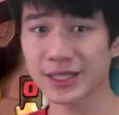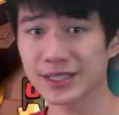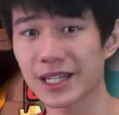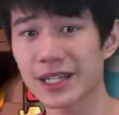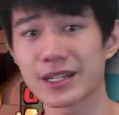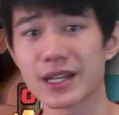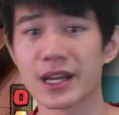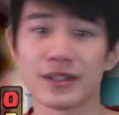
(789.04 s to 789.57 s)
being
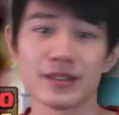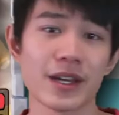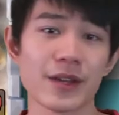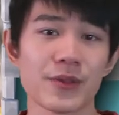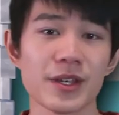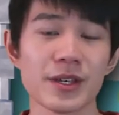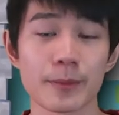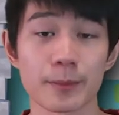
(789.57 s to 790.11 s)
said,
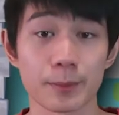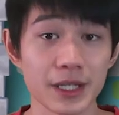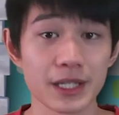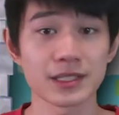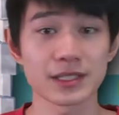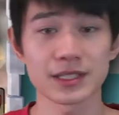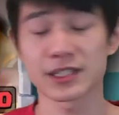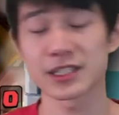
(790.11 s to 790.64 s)
nothing
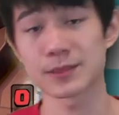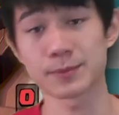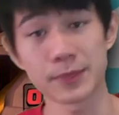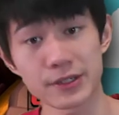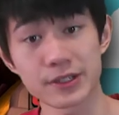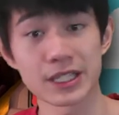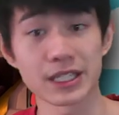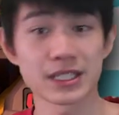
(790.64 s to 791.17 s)
beats
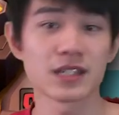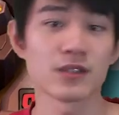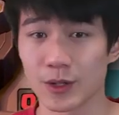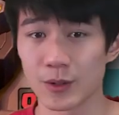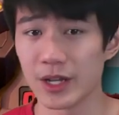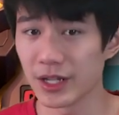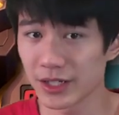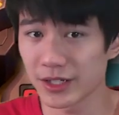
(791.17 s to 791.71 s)
experience.
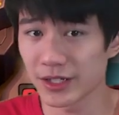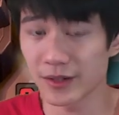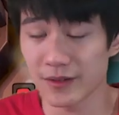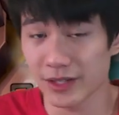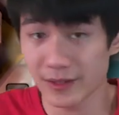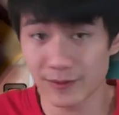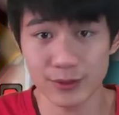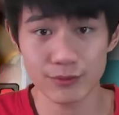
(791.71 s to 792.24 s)
So, you
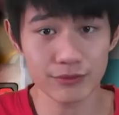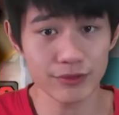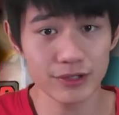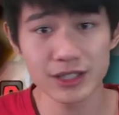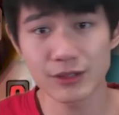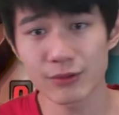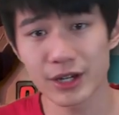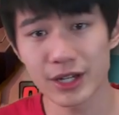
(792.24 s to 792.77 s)
know, if you
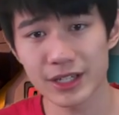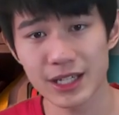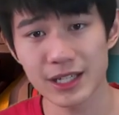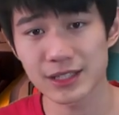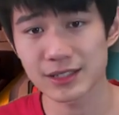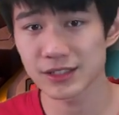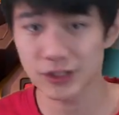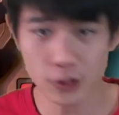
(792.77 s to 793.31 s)
really want to
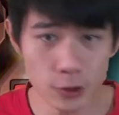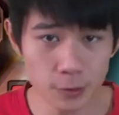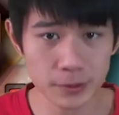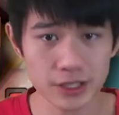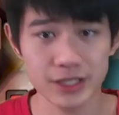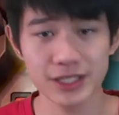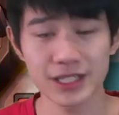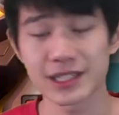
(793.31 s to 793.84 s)
get
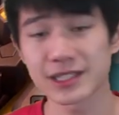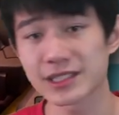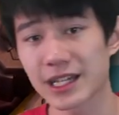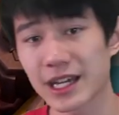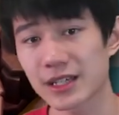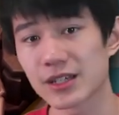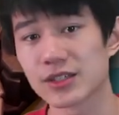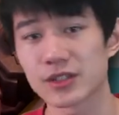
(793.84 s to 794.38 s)
super good at a
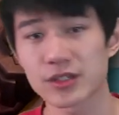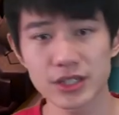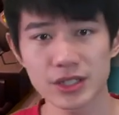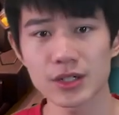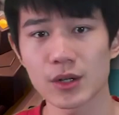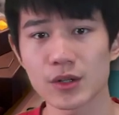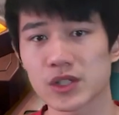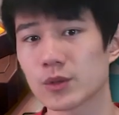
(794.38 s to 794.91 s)
deck, you're
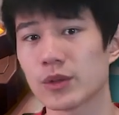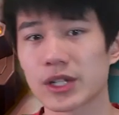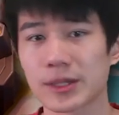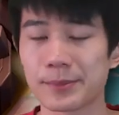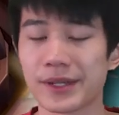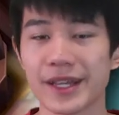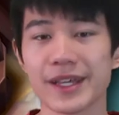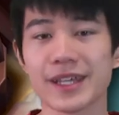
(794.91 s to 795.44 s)
going to also
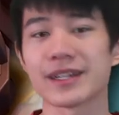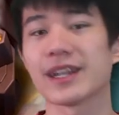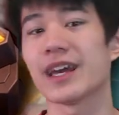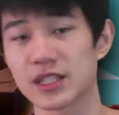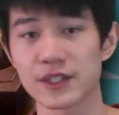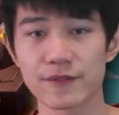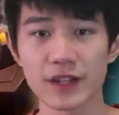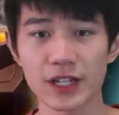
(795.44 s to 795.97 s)
want to play it
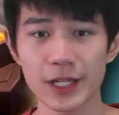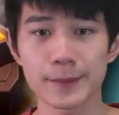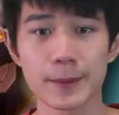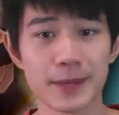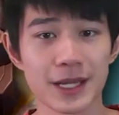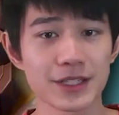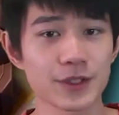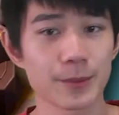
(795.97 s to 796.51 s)
and develop a
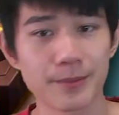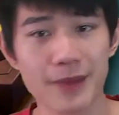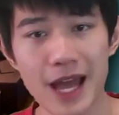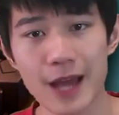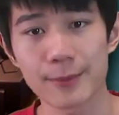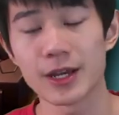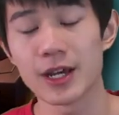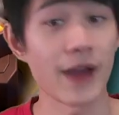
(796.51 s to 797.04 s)
mental
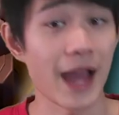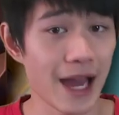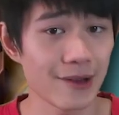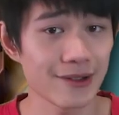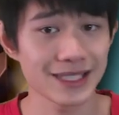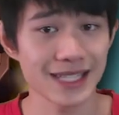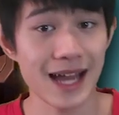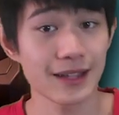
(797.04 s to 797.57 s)
map of
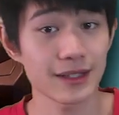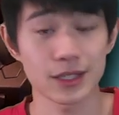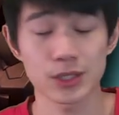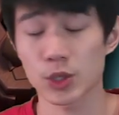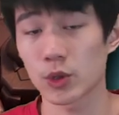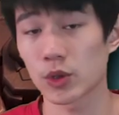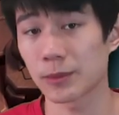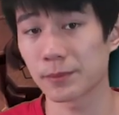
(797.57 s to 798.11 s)
how exactly
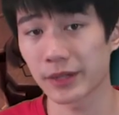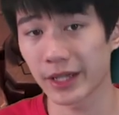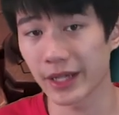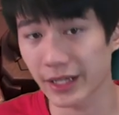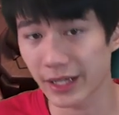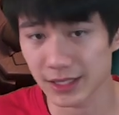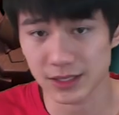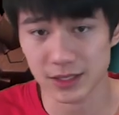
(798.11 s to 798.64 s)
you're going to
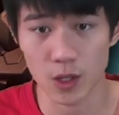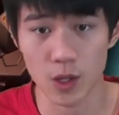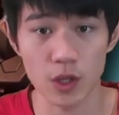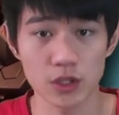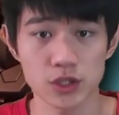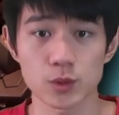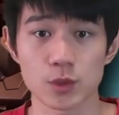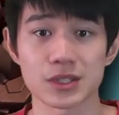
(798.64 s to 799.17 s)
play against
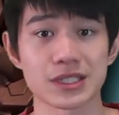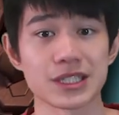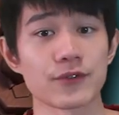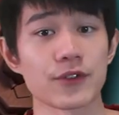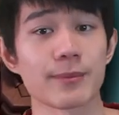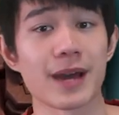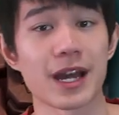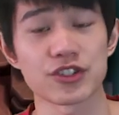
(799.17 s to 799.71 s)
all sorts of
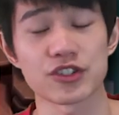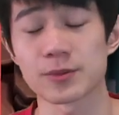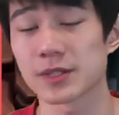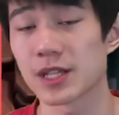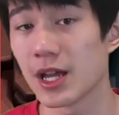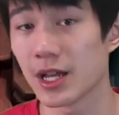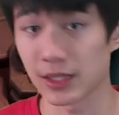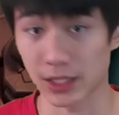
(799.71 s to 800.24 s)
different
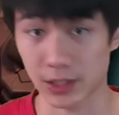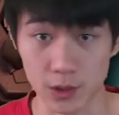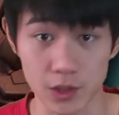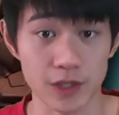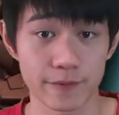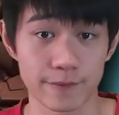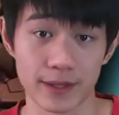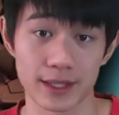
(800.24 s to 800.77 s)
matchups that you're
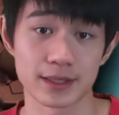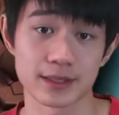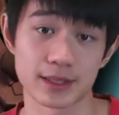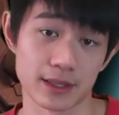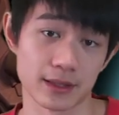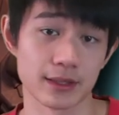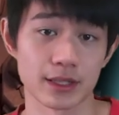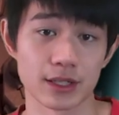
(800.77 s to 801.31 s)
going to face
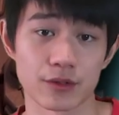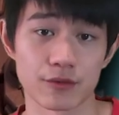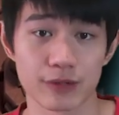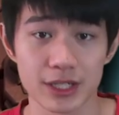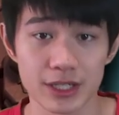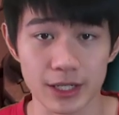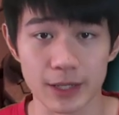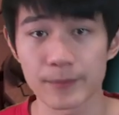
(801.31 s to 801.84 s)
in the
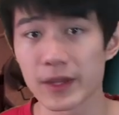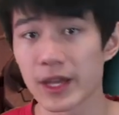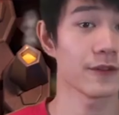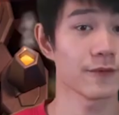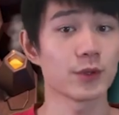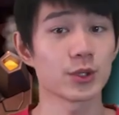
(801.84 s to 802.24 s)
arena. But